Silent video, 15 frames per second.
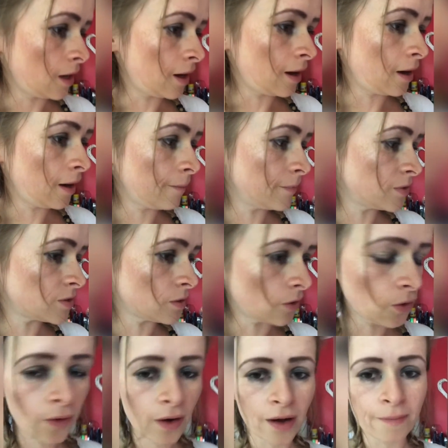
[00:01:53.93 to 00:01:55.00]
It's in
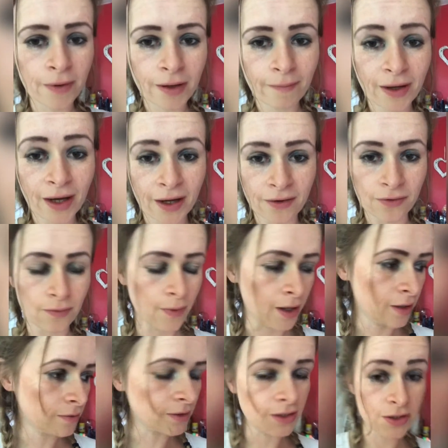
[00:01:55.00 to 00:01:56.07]
quite a big pan as
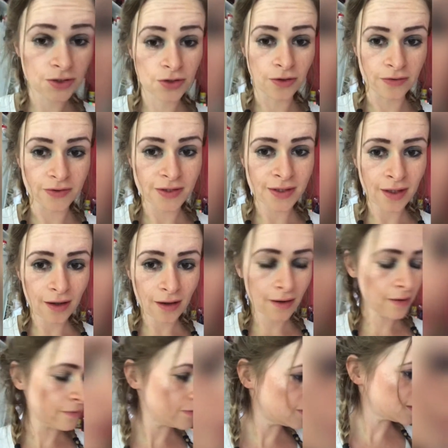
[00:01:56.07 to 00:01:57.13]
well, and it's non-stick
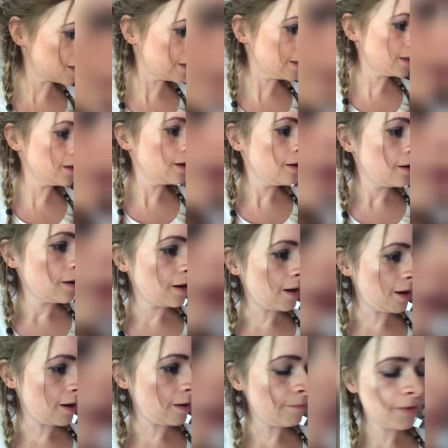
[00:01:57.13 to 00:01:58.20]
obviously.
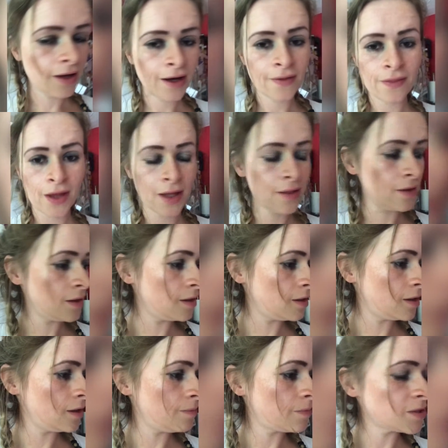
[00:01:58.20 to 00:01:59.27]
And then
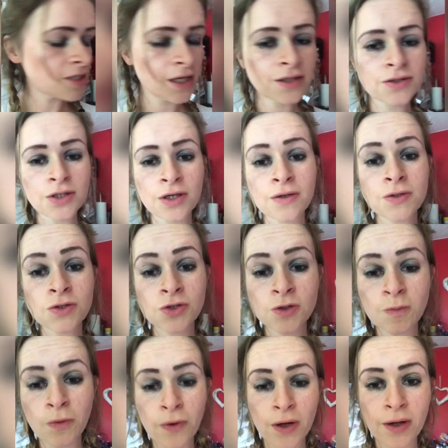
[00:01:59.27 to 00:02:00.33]
the potatoes are
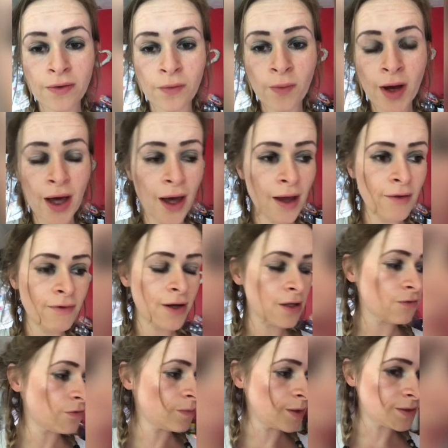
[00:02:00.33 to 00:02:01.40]
just boiling away, ready
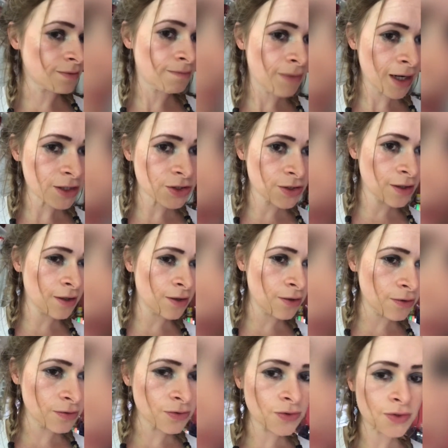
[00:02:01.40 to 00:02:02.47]
for me to mash
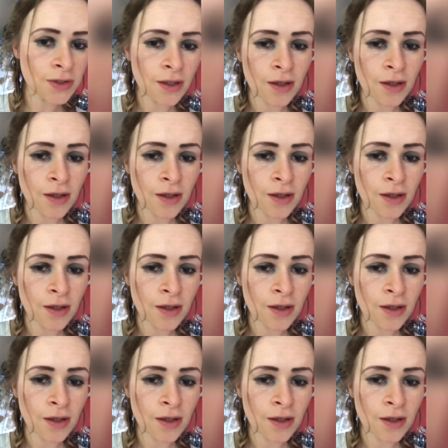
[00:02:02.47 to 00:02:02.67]
those.